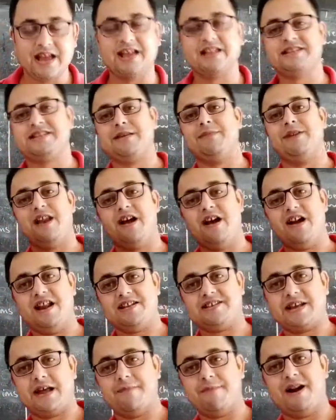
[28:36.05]
and similarly
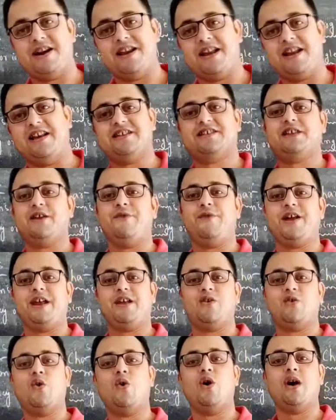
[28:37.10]
simultaneously we
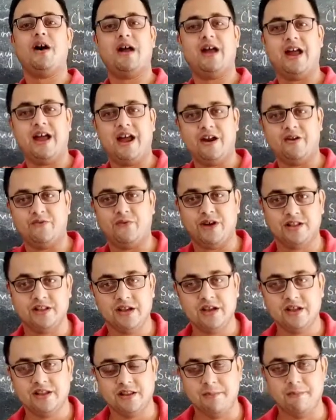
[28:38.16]
can go ahead
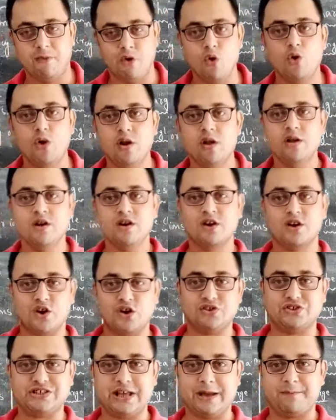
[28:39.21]
with the mole
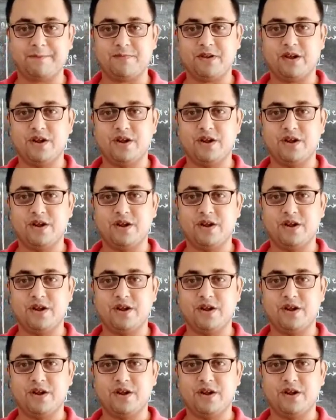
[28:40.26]
concept.